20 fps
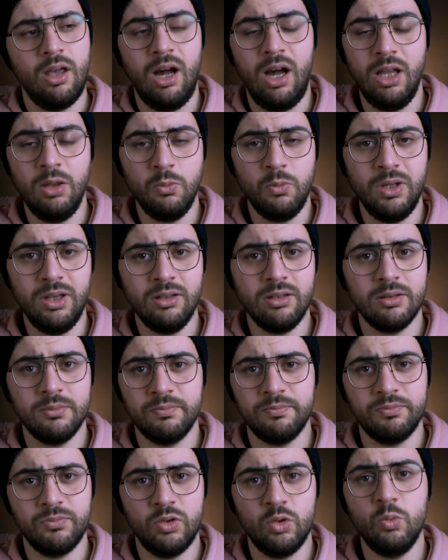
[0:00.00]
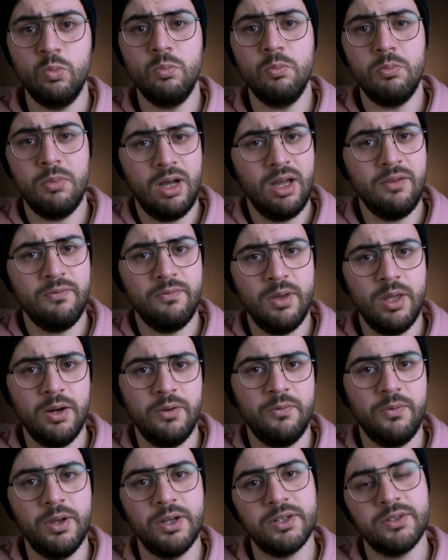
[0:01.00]
and welcome to my very
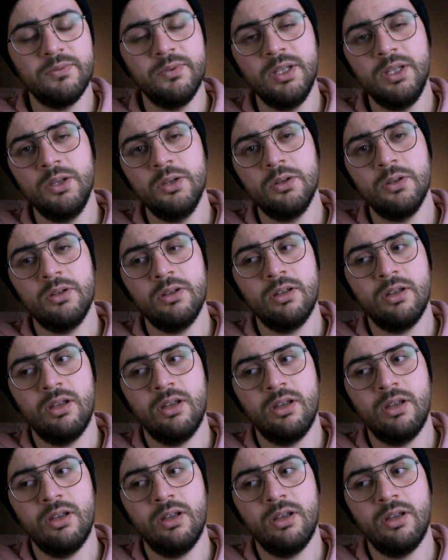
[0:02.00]
first video.